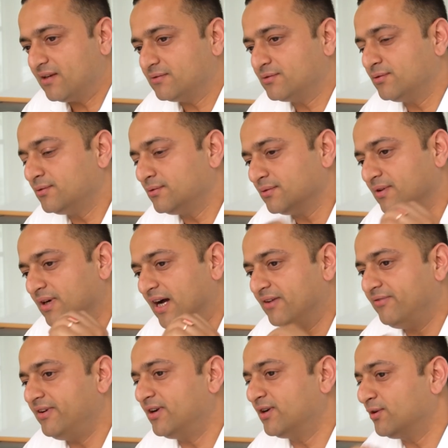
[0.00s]
so i
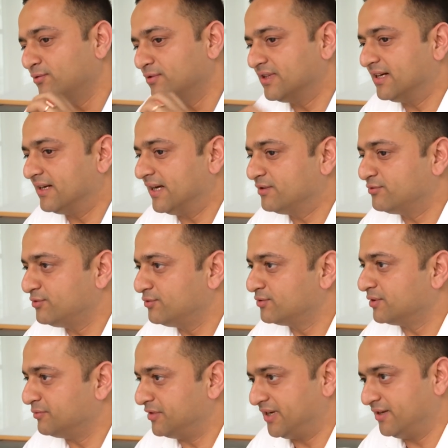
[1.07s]
figured out that i should do
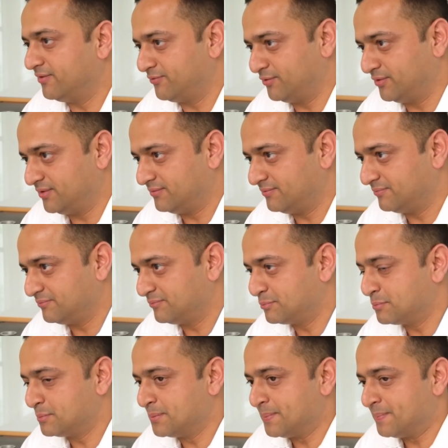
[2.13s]
something in food
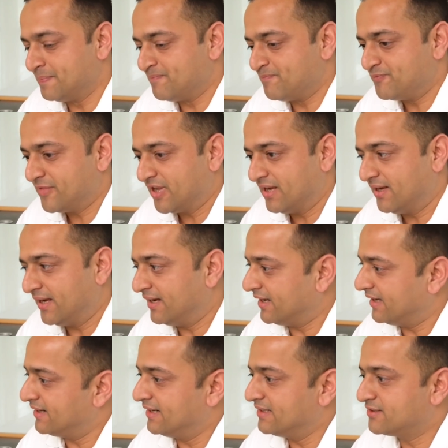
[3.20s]
and
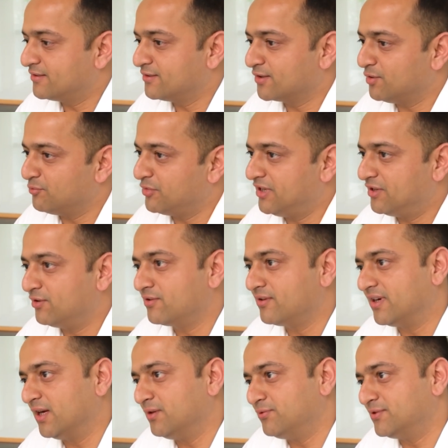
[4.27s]
I registered a company called
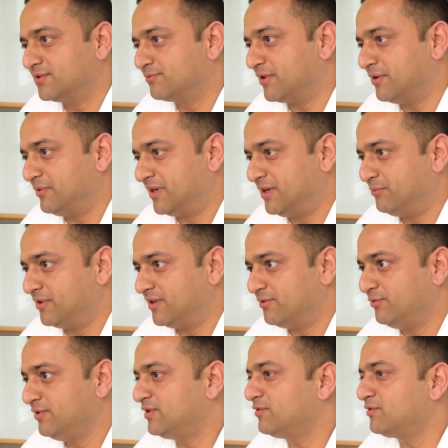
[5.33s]
Khanal Foods Private Limited
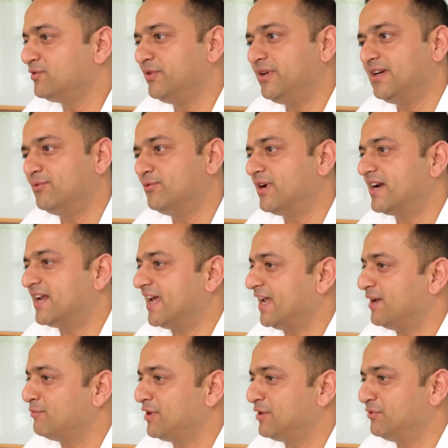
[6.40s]
without knowing what
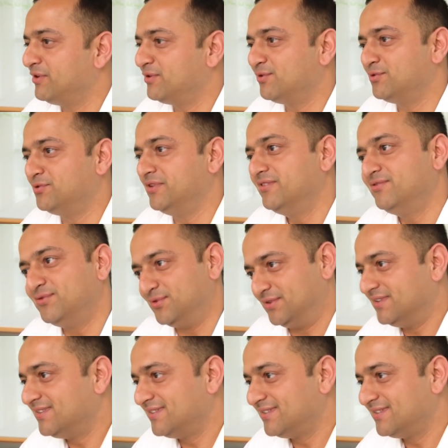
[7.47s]
am I going to do in food.